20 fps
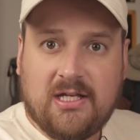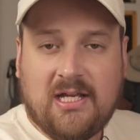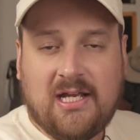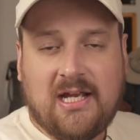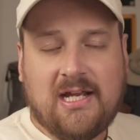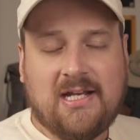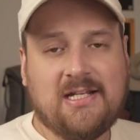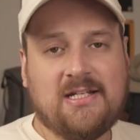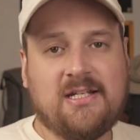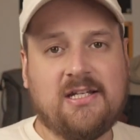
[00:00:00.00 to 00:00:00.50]

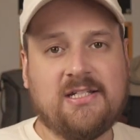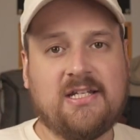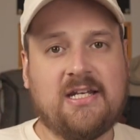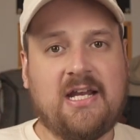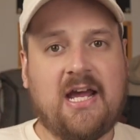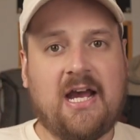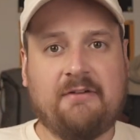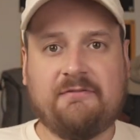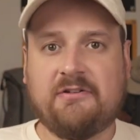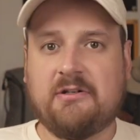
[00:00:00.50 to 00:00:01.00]
And it doesn't
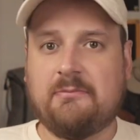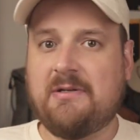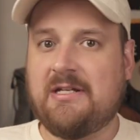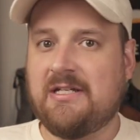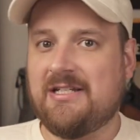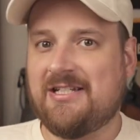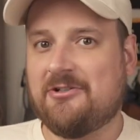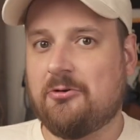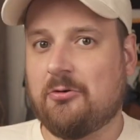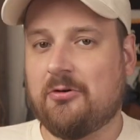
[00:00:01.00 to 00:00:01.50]
have to be a
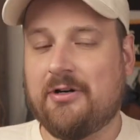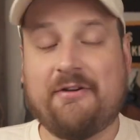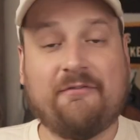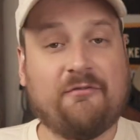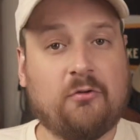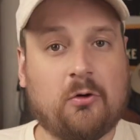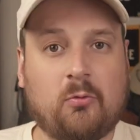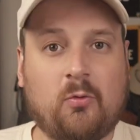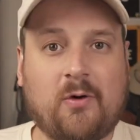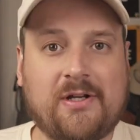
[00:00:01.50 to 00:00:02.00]
story
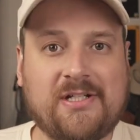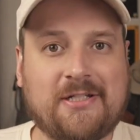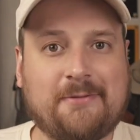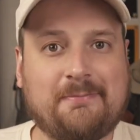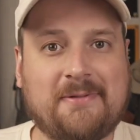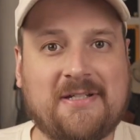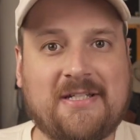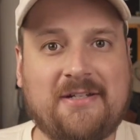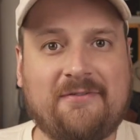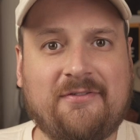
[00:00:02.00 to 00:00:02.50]
for one
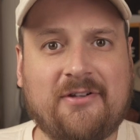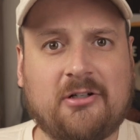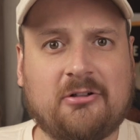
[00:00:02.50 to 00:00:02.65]
specific